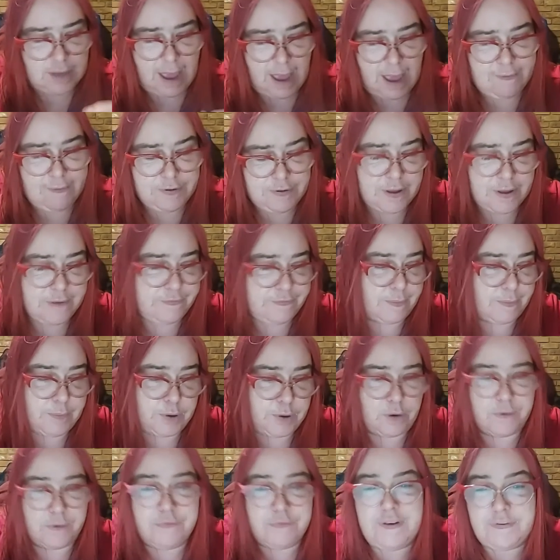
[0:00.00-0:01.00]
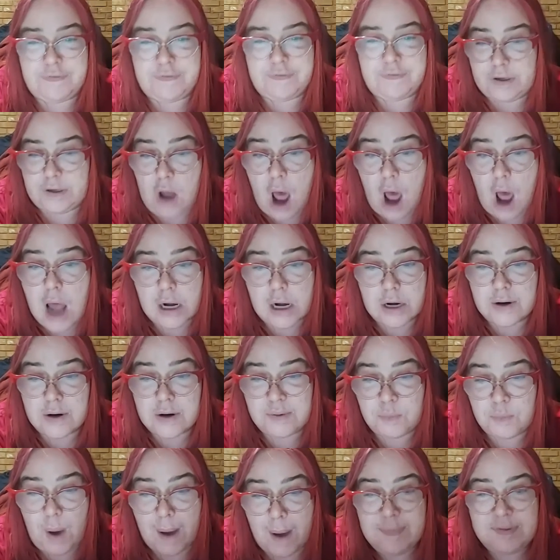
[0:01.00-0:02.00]
everything from, you know, $50
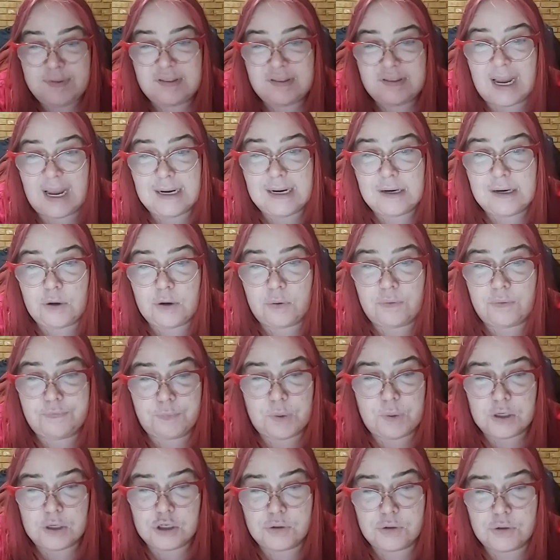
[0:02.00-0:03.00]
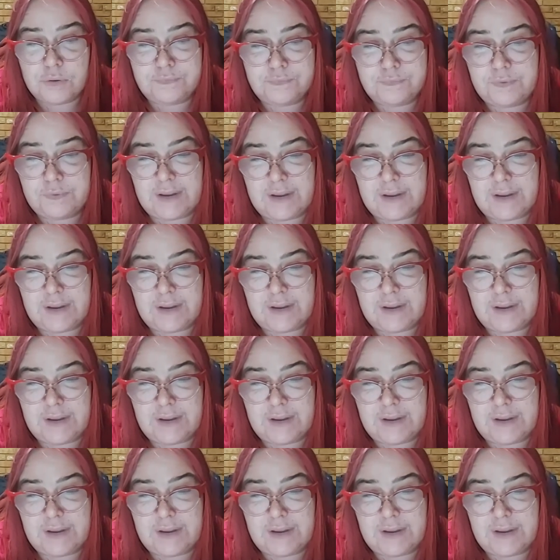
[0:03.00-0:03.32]
website, you know, we'll do,